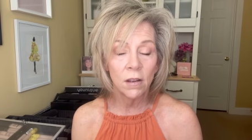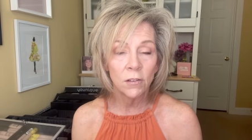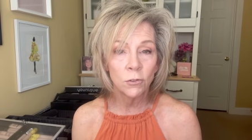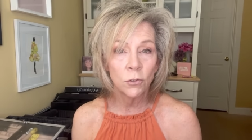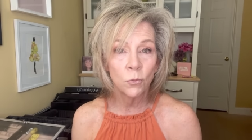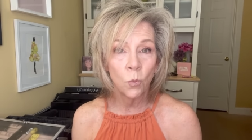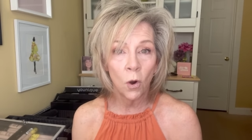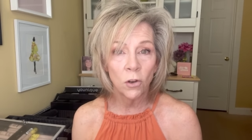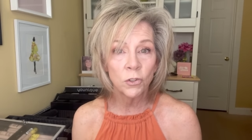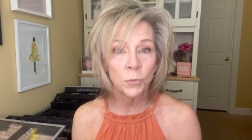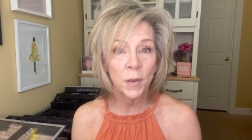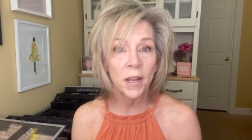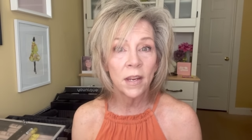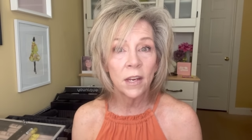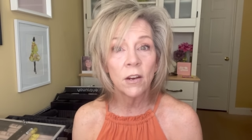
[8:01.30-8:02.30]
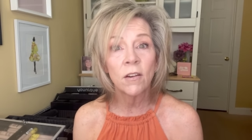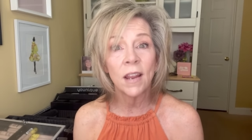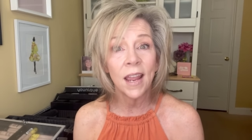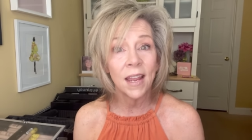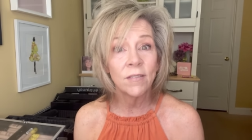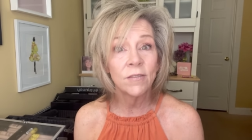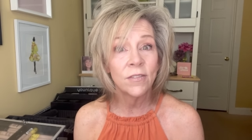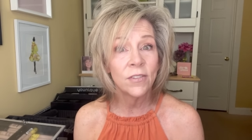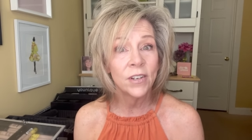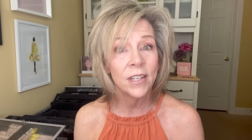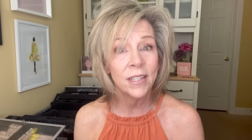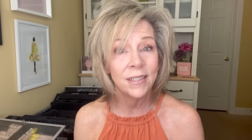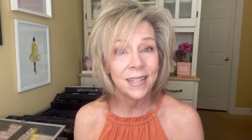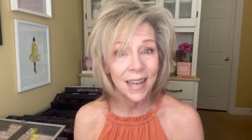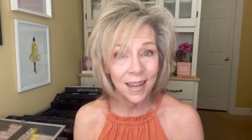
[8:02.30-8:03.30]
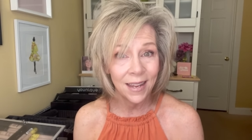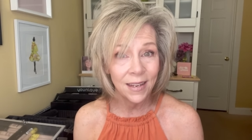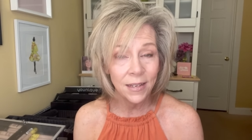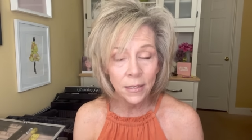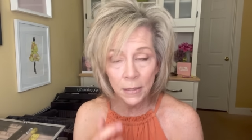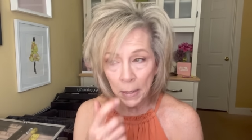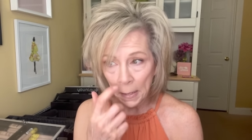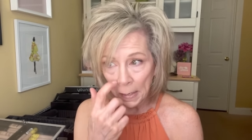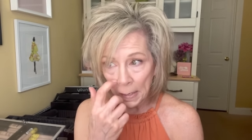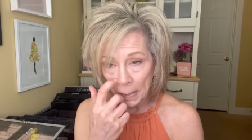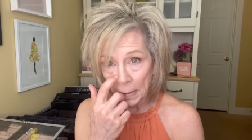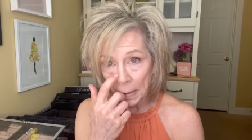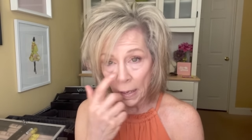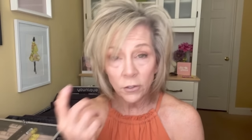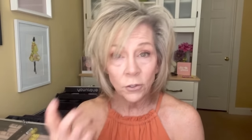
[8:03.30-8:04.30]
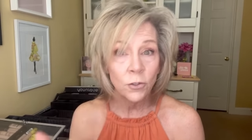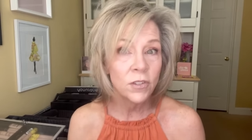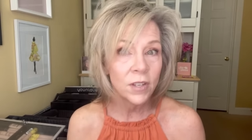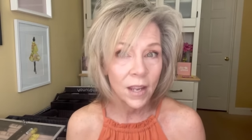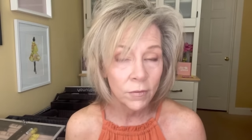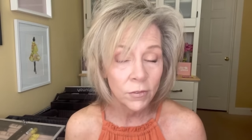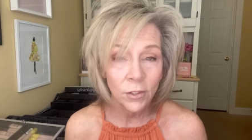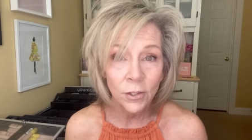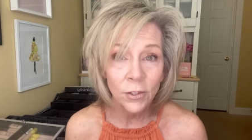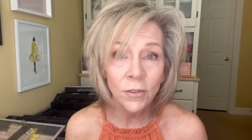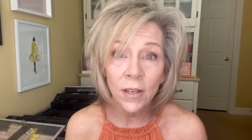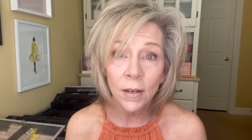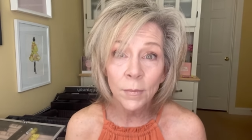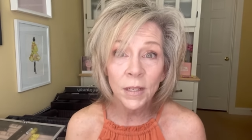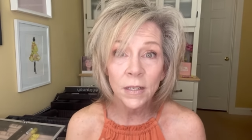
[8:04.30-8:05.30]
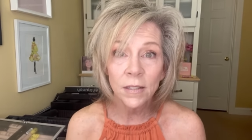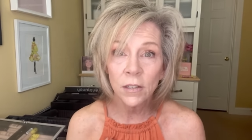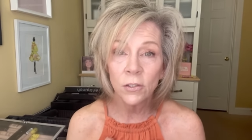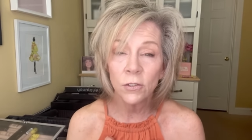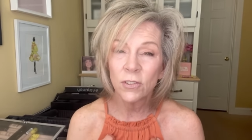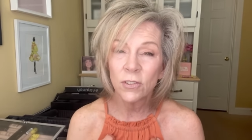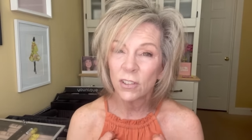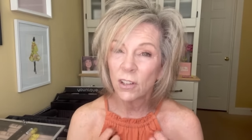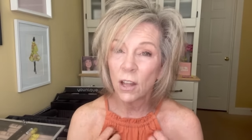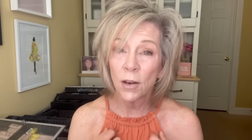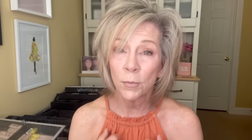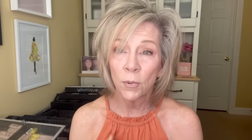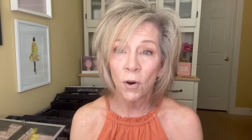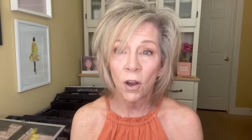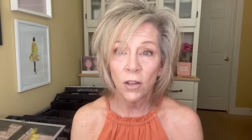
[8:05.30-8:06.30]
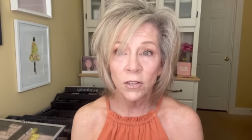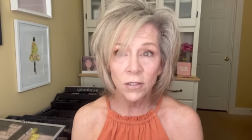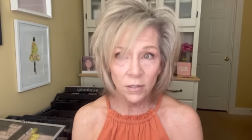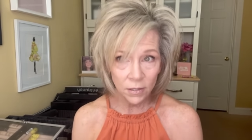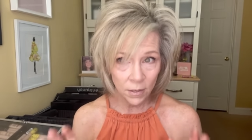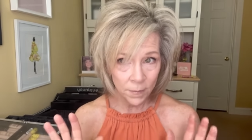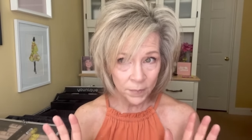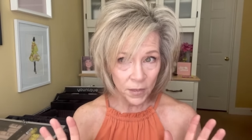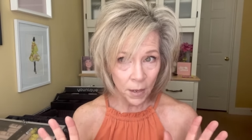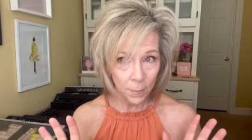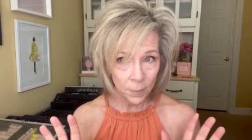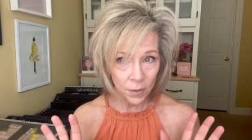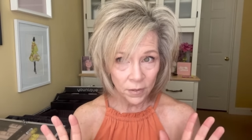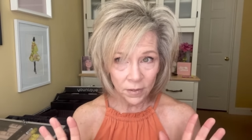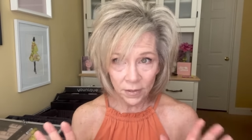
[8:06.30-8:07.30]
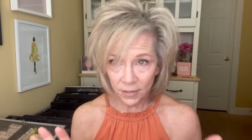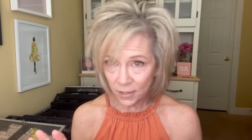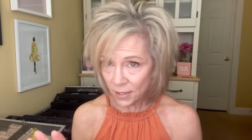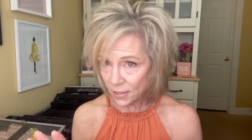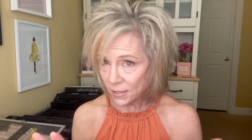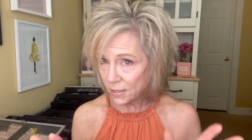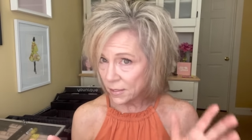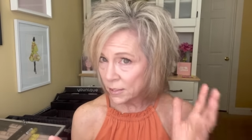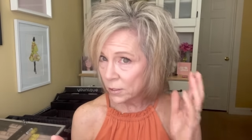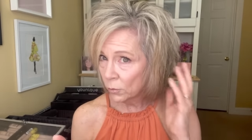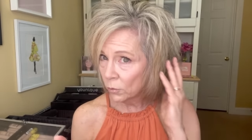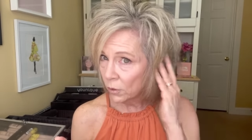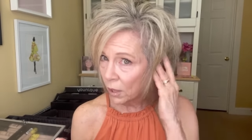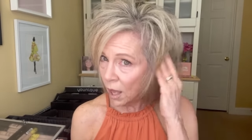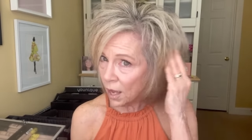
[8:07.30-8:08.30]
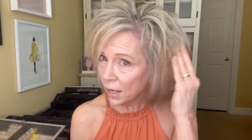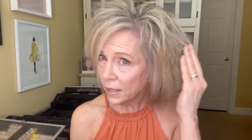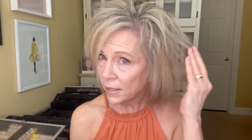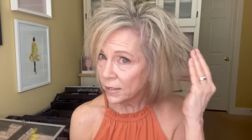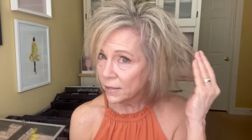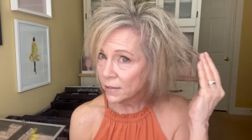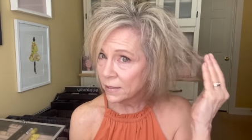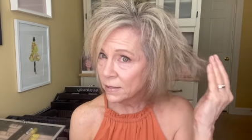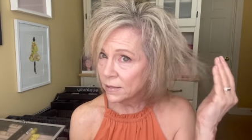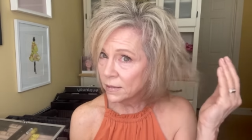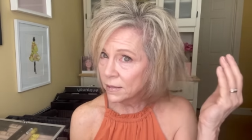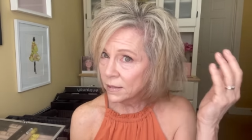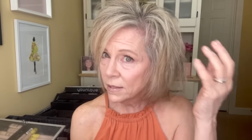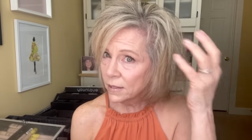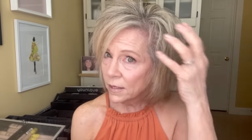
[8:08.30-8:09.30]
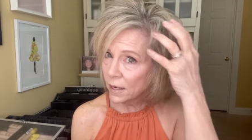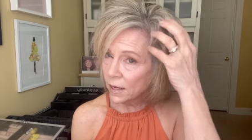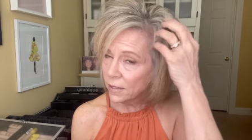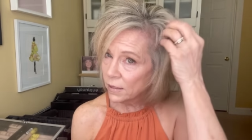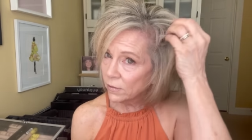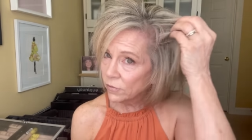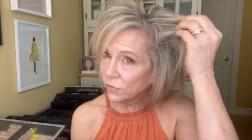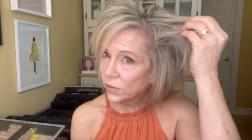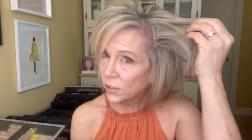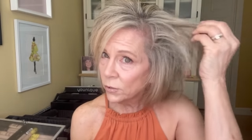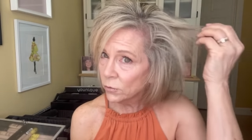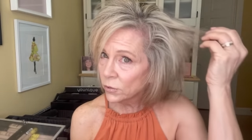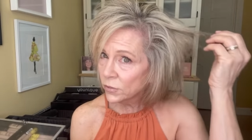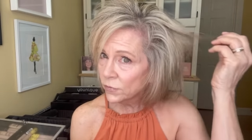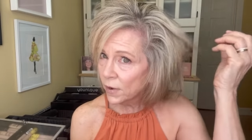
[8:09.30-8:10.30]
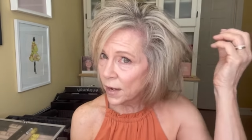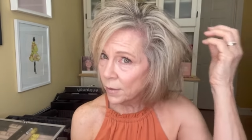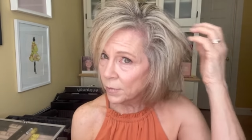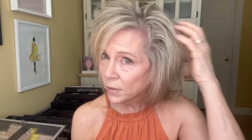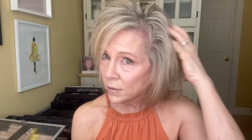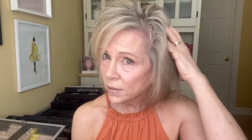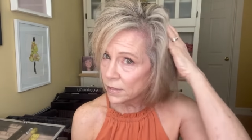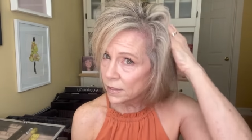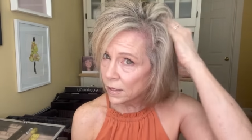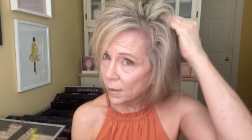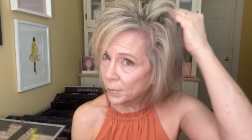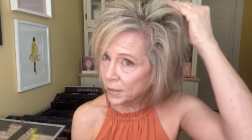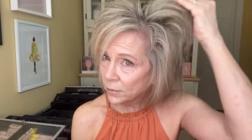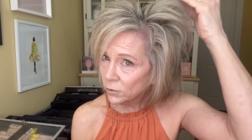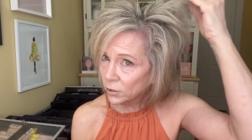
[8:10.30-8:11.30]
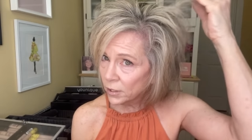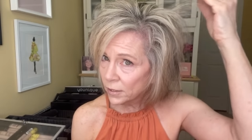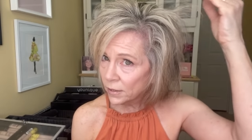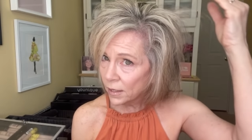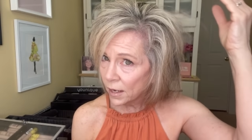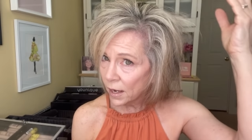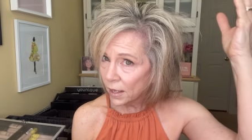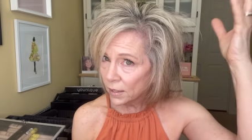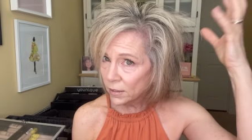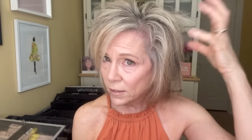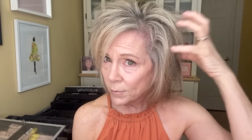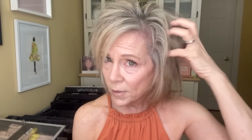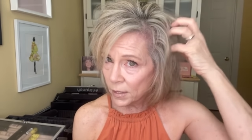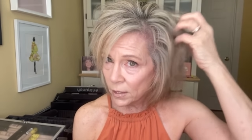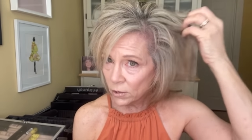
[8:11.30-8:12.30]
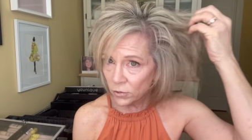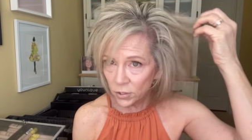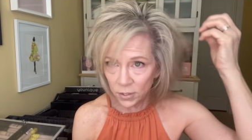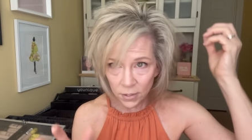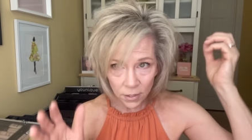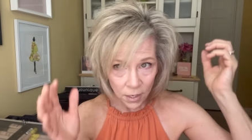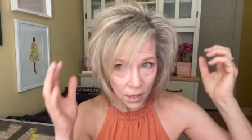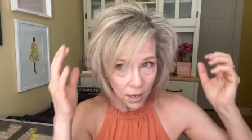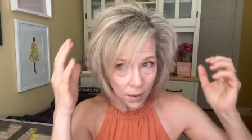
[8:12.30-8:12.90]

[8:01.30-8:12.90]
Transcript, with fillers: not to wash my hair every day. I used to have to do that because I used a lot of product. But this is so light and it feels fabulous. I mean, look at that. Look at my hair. Just,